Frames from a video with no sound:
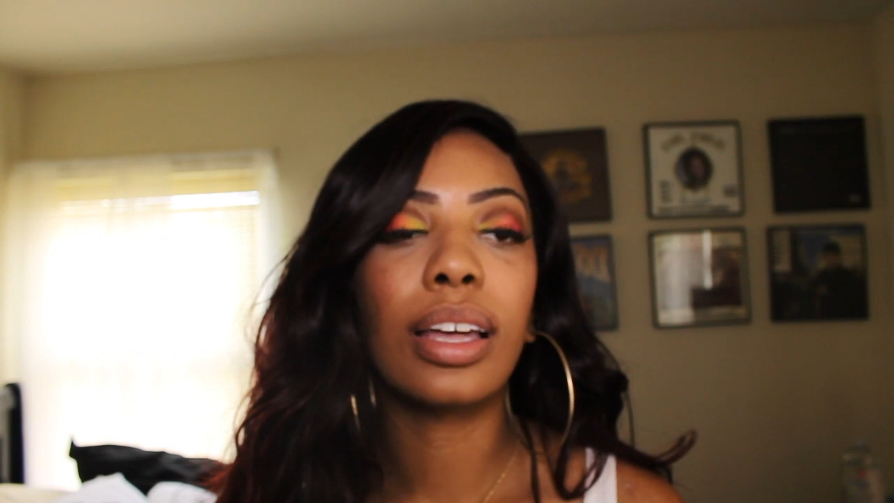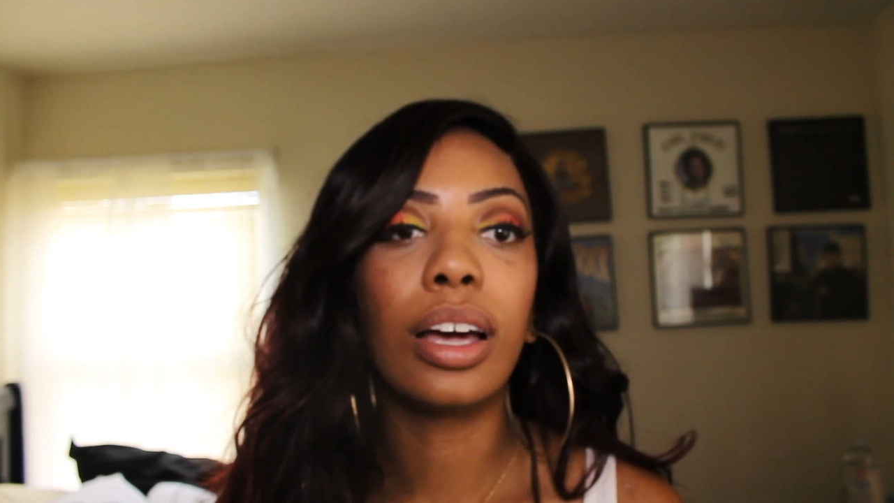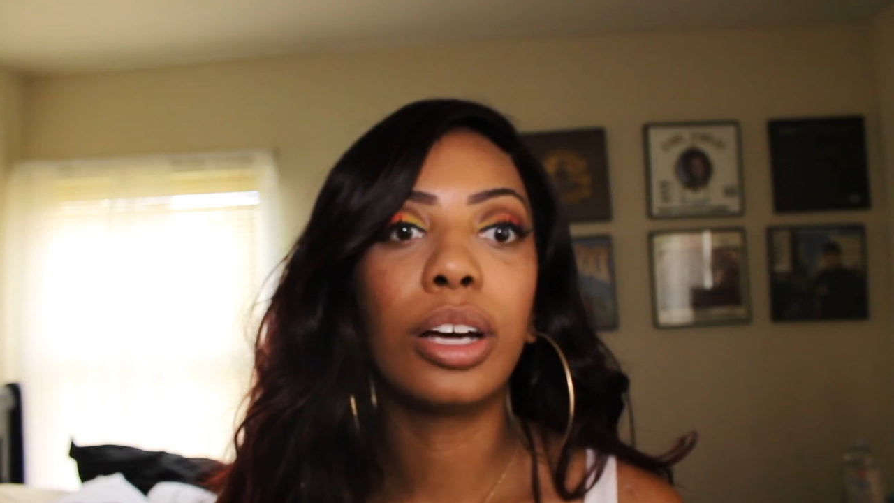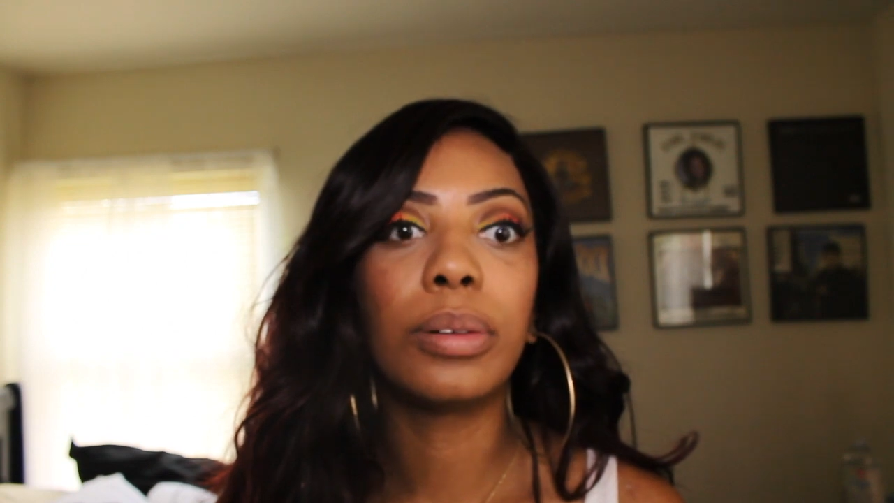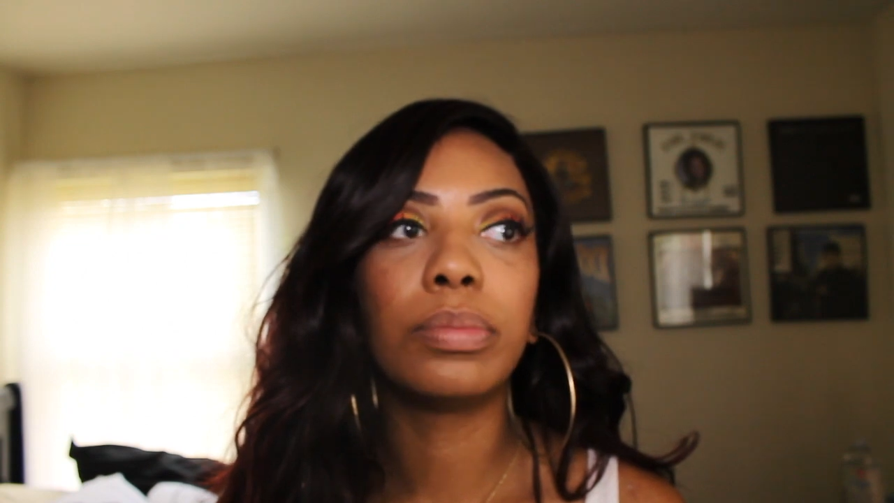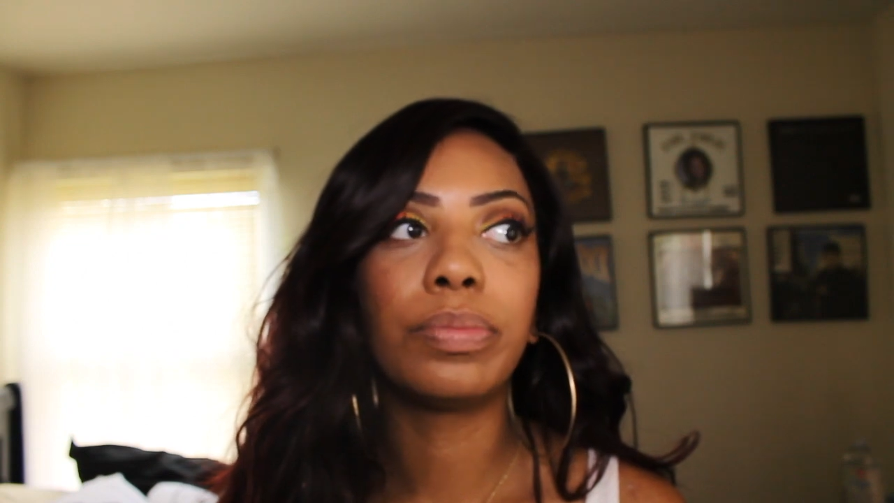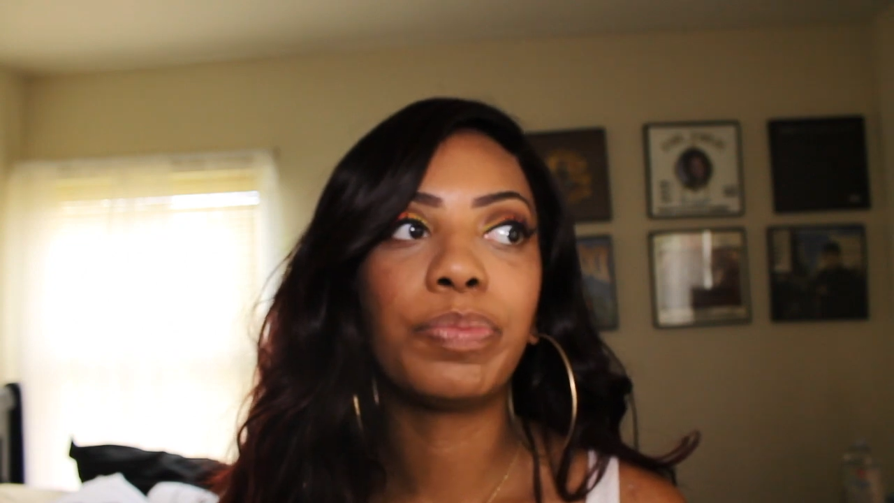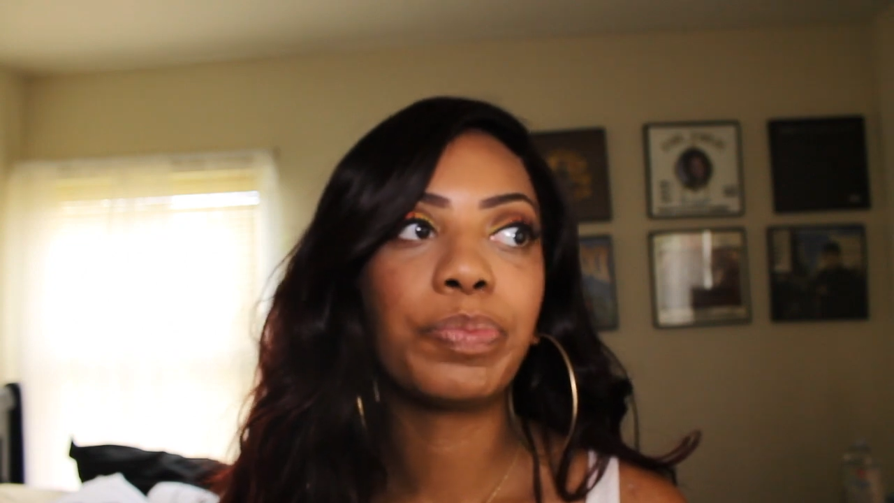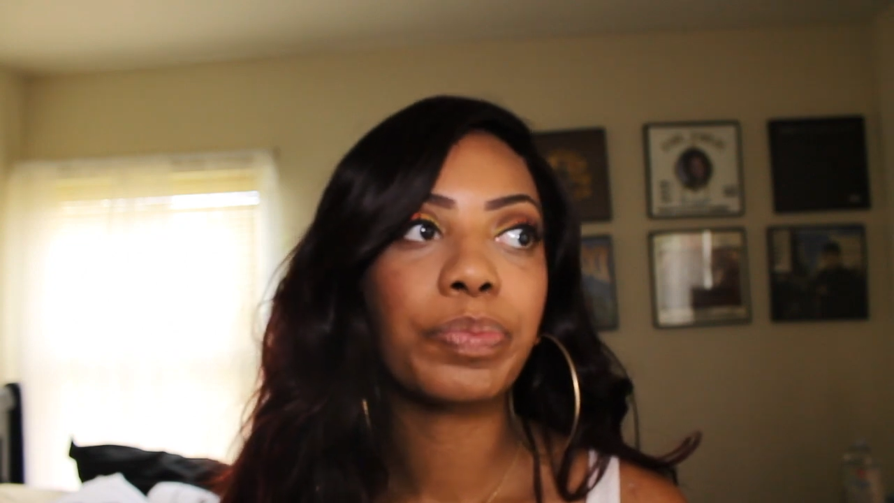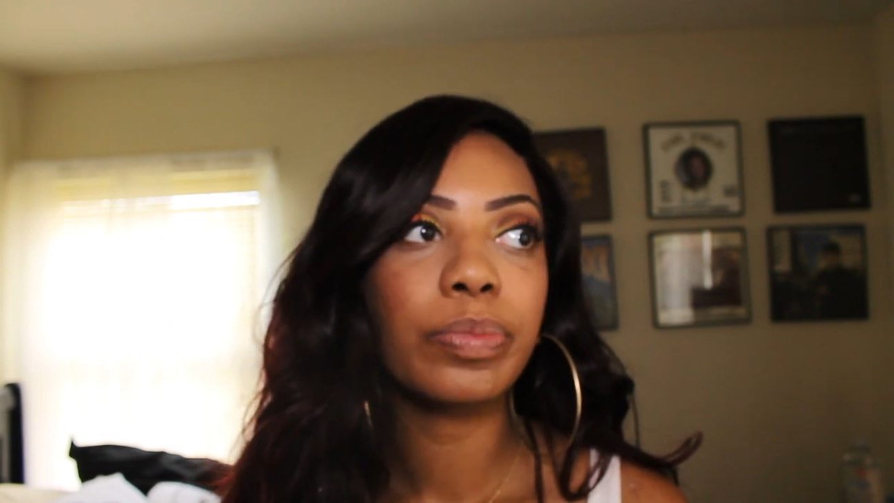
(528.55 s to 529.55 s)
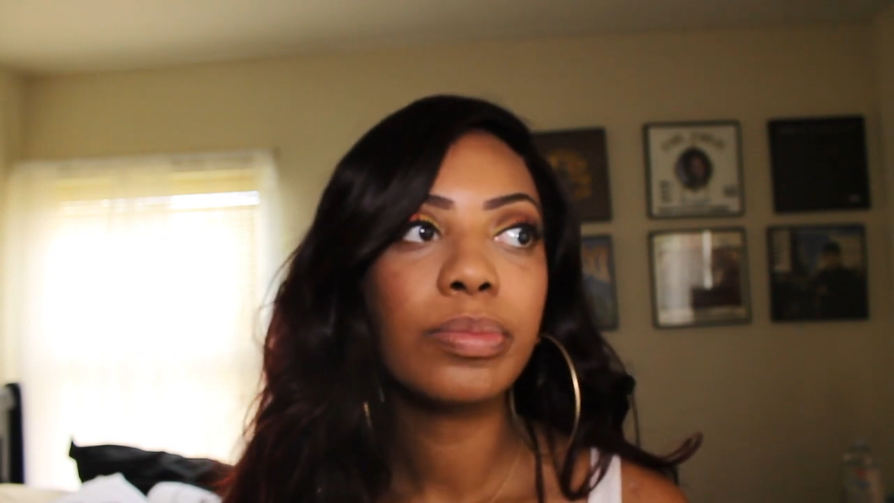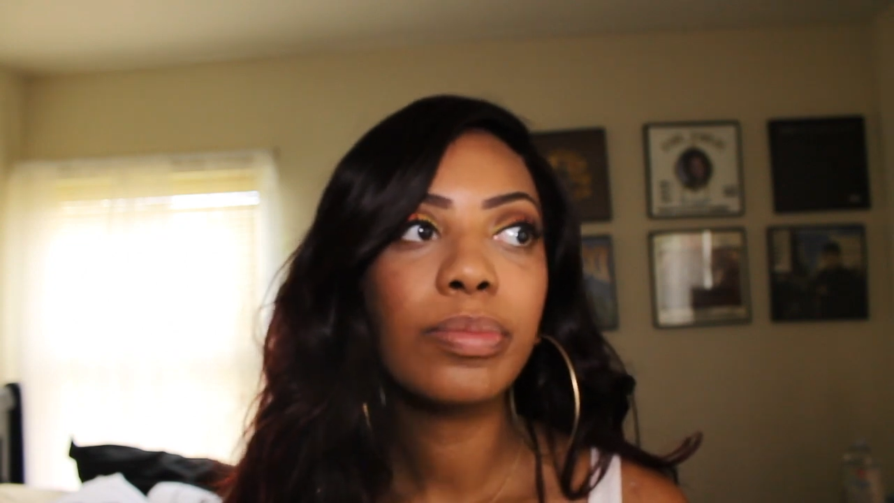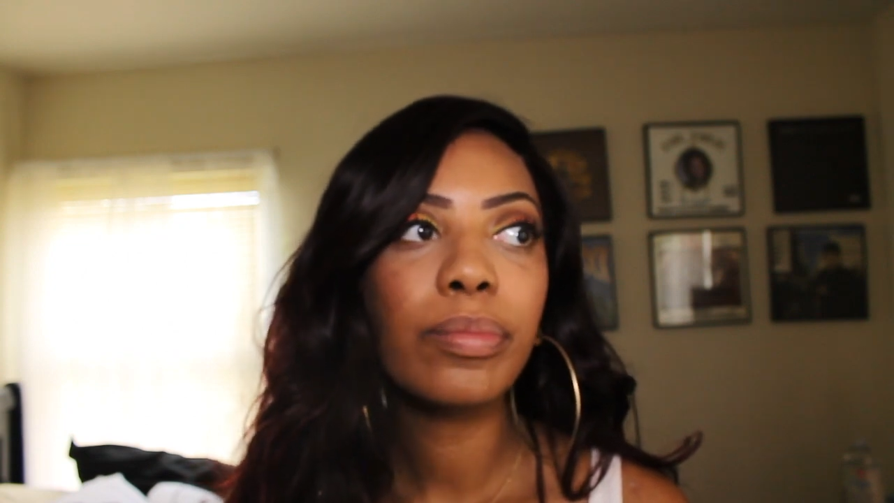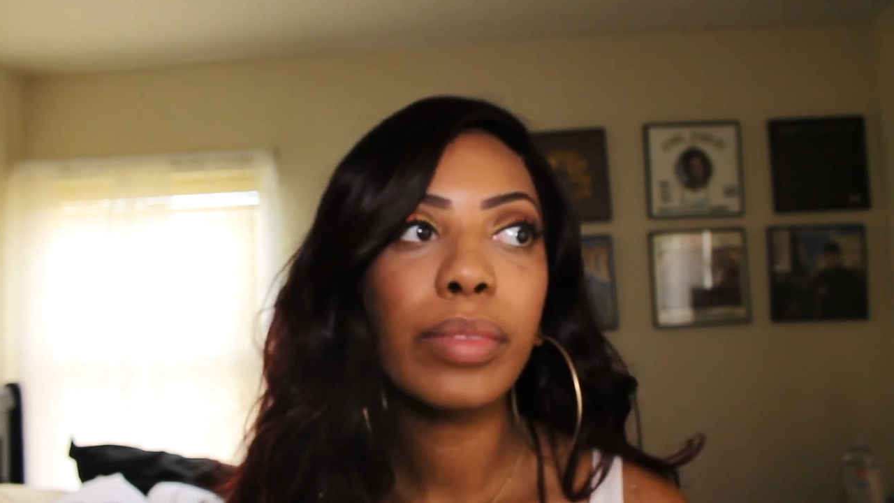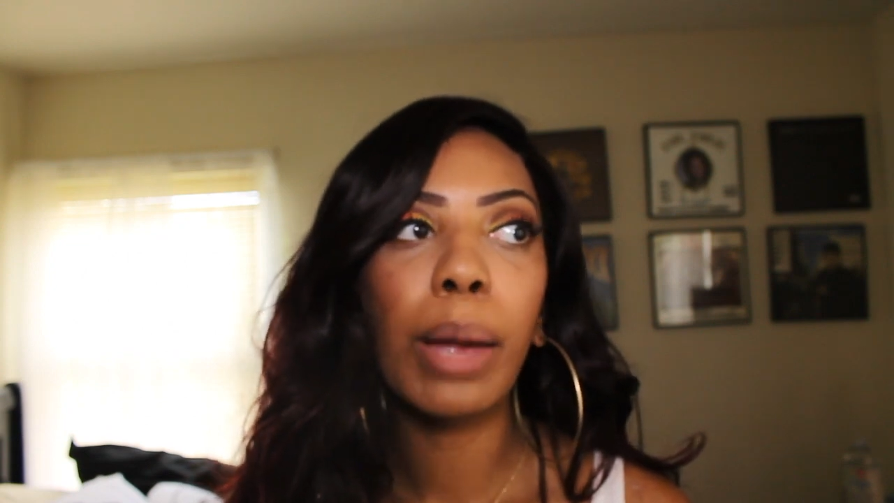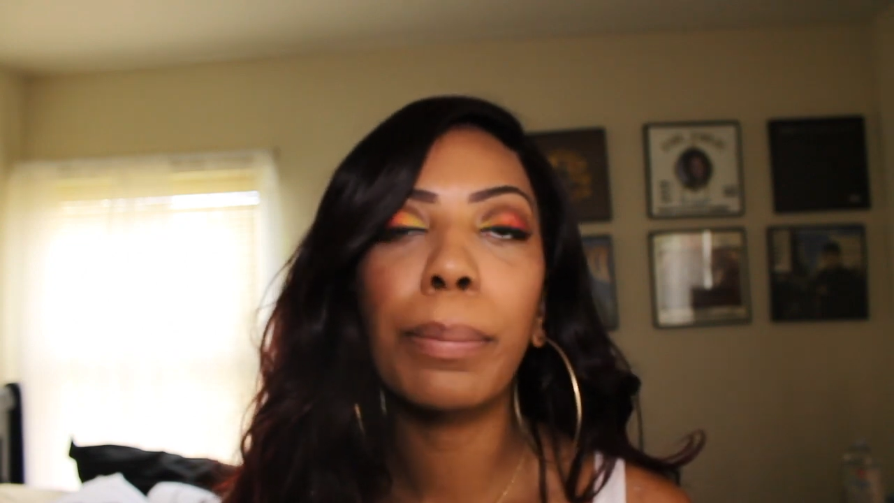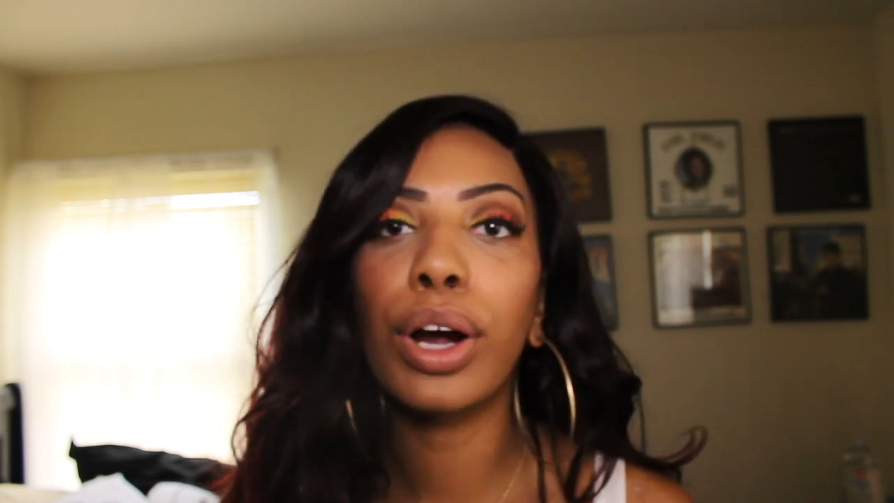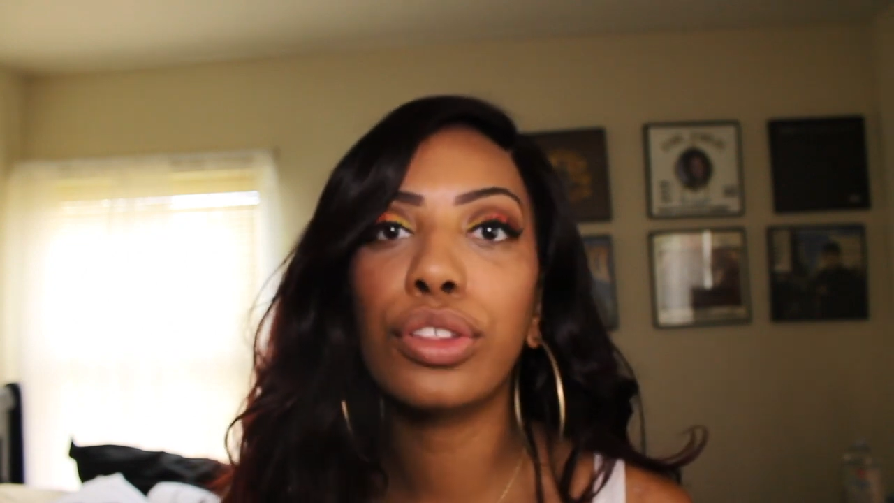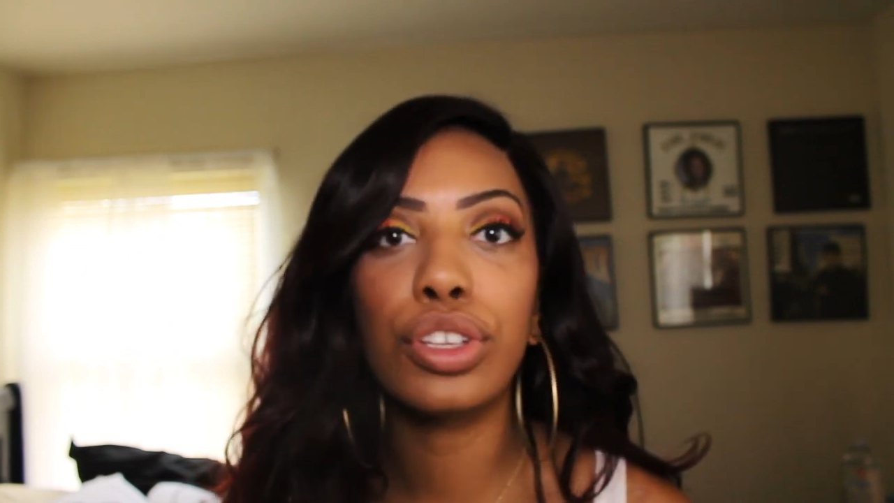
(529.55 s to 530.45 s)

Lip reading: per